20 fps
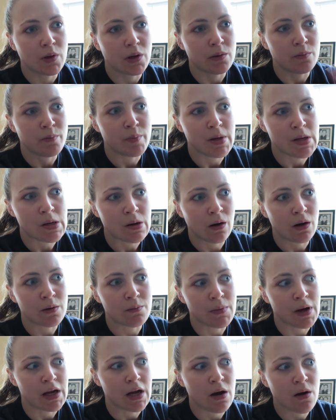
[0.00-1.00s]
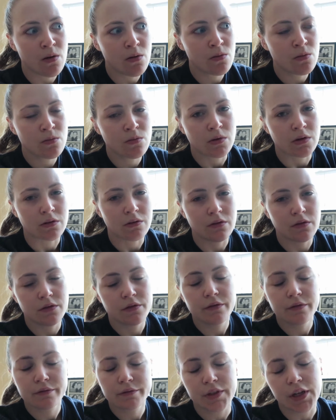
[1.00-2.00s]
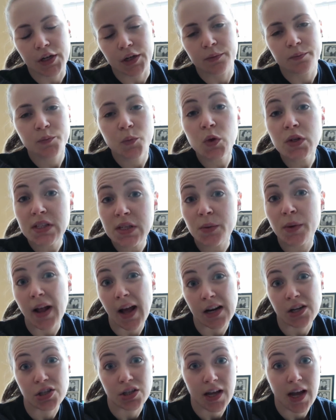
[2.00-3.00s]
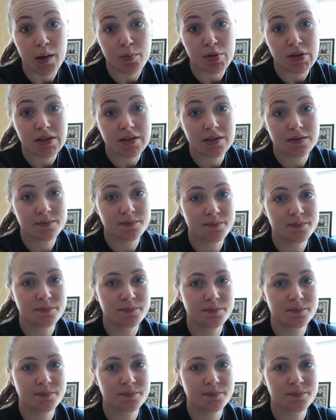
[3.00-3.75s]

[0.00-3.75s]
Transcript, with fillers: and be on my own and I don't know. We'll see what actually happens.